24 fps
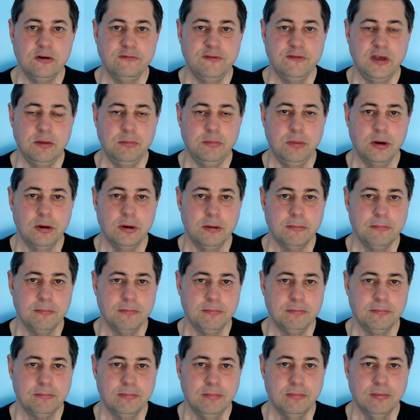of Eber.
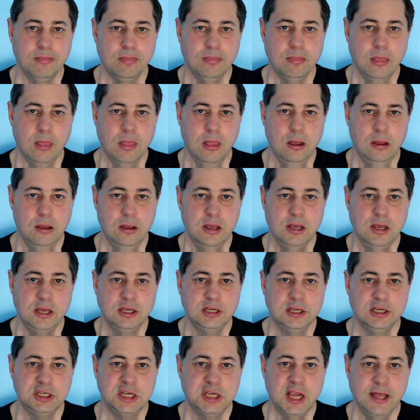
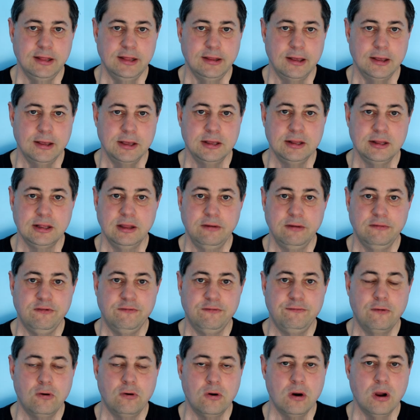Shelah lived
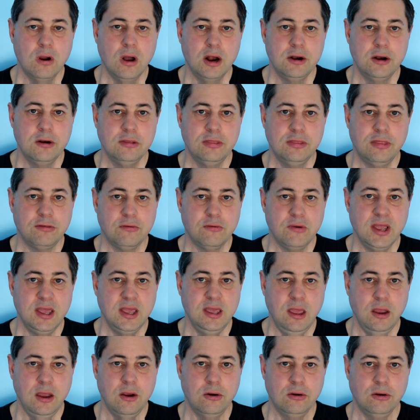403
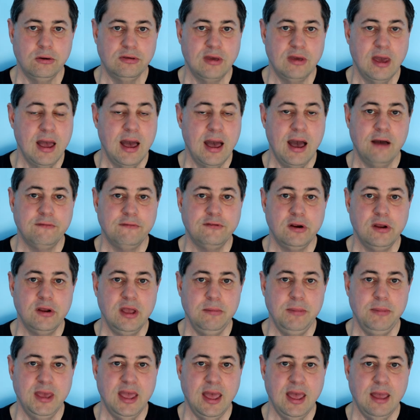years after he
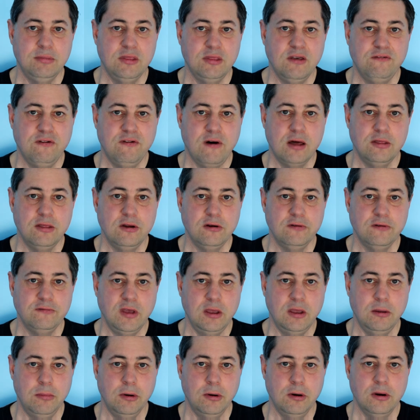became the father of
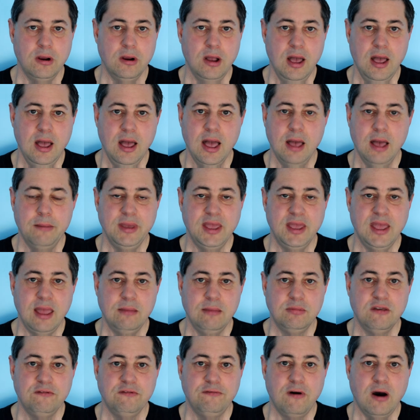Eber, and
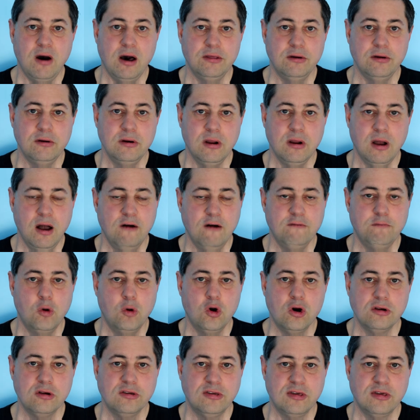became the father of
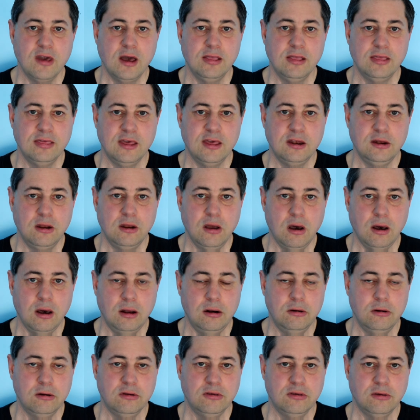more sons and
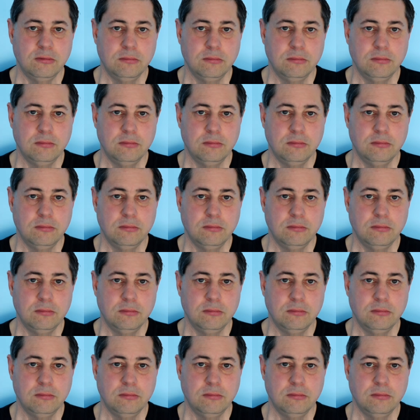daughters.